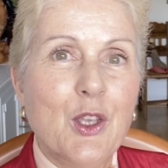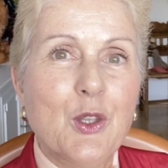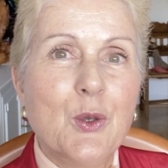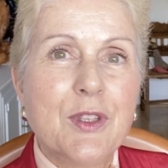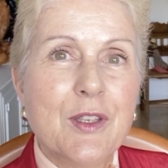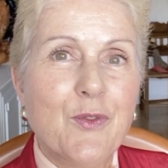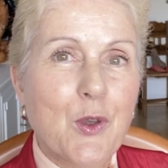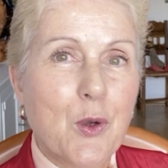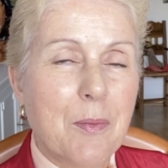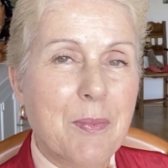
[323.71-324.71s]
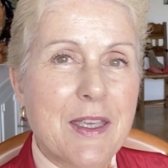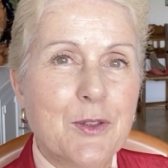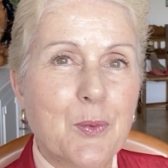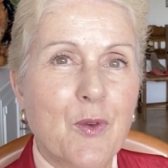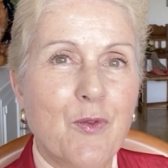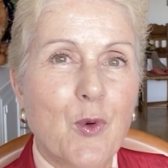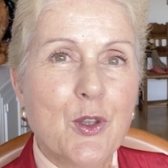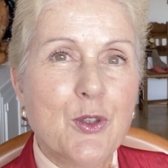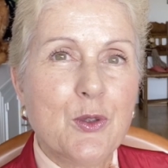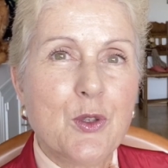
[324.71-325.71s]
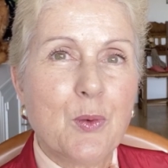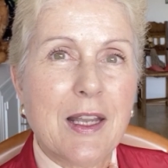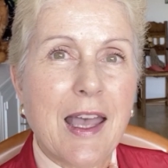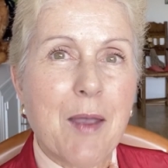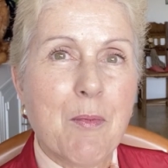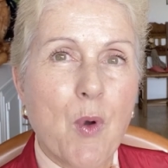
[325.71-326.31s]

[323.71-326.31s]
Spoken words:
Using fewer beats will force you to rely